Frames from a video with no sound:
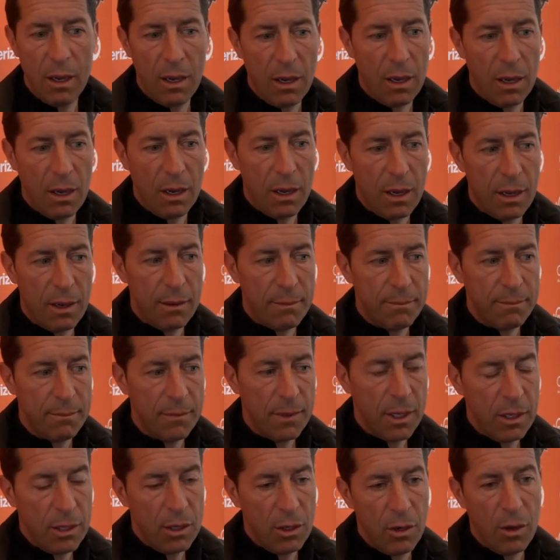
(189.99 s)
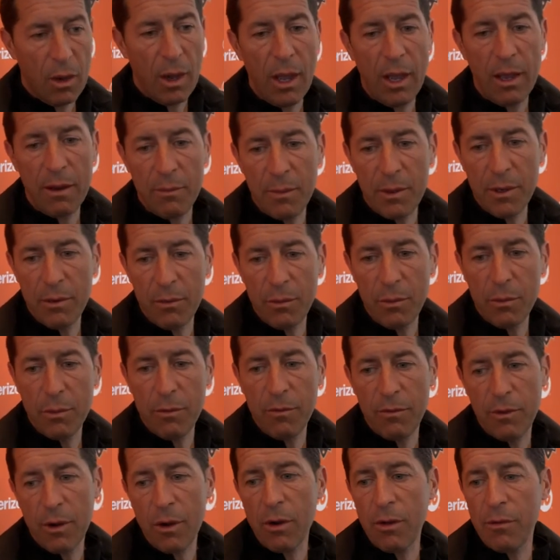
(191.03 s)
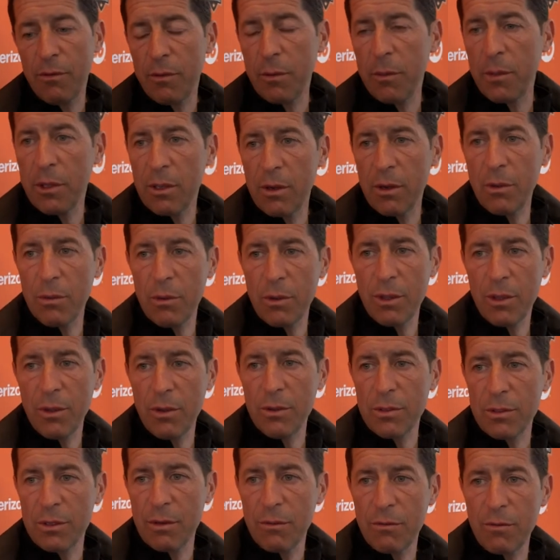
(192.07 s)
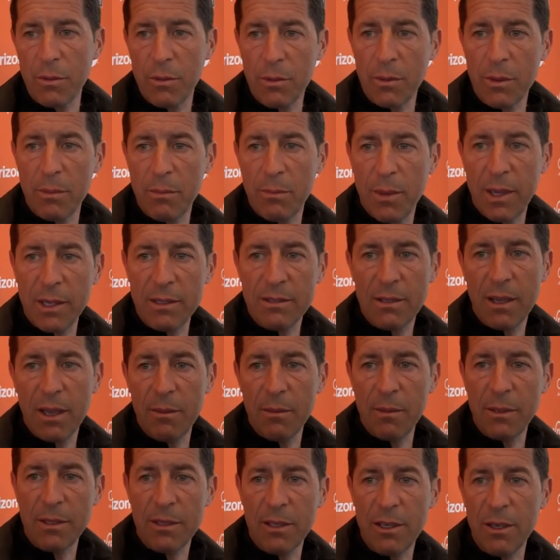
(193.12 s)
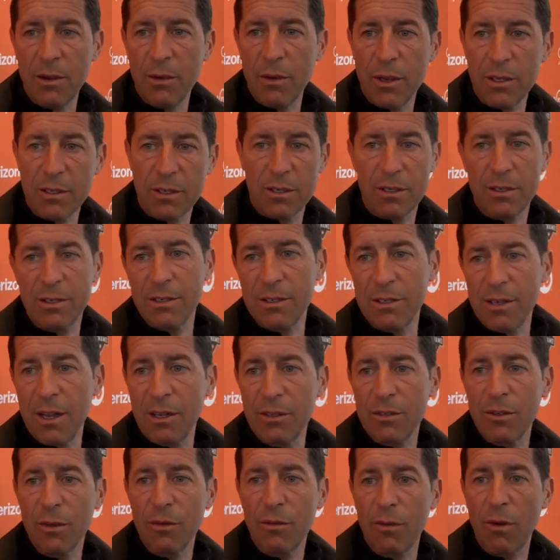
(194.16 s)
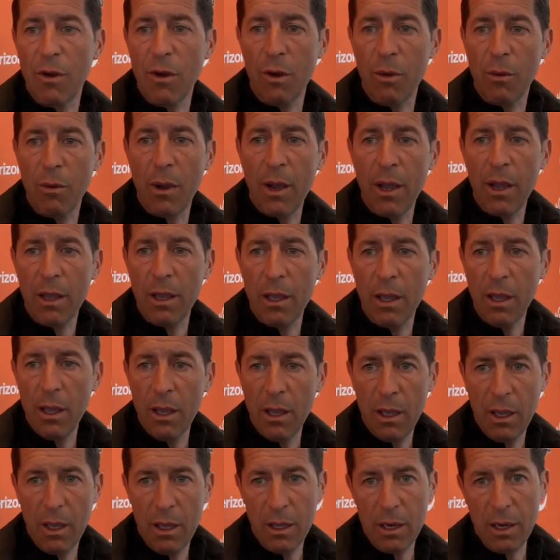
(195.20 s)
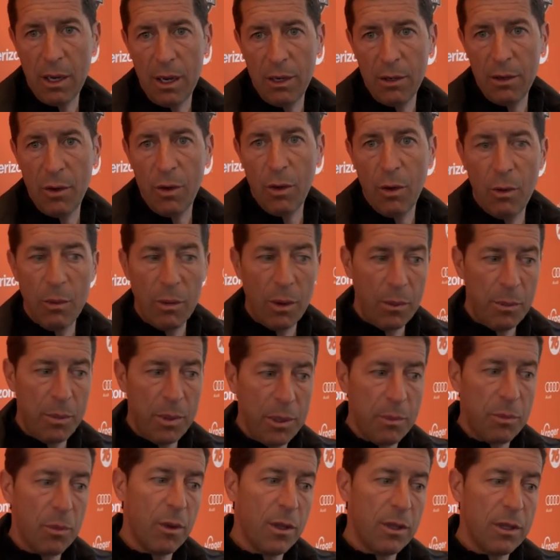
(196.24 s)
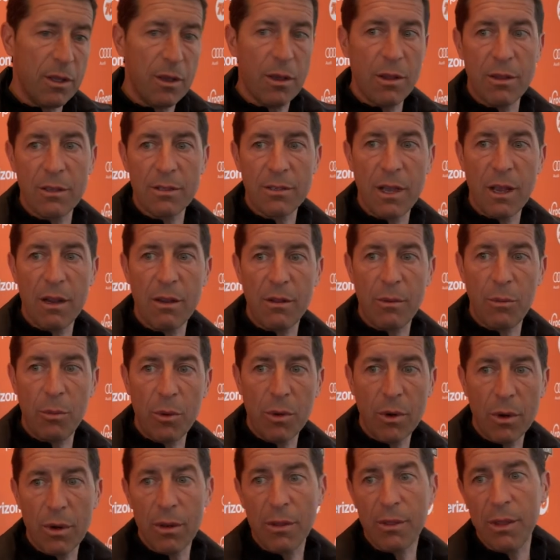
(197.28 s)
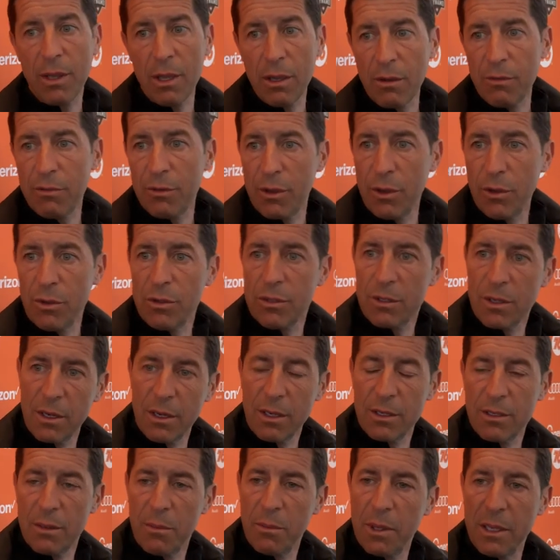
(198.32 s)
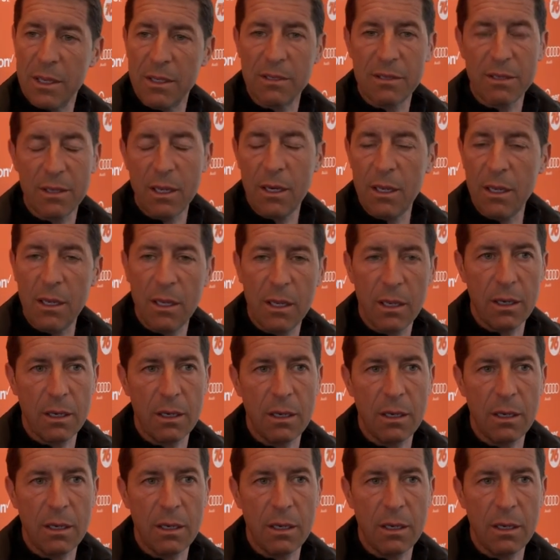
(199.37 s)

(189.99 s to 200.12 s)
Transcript: You know, I had been very familiar with Houston from my time in Tigres because it's not so far away. Mm-hmm. And I know what people on the other side of the border think of Houston as a big city.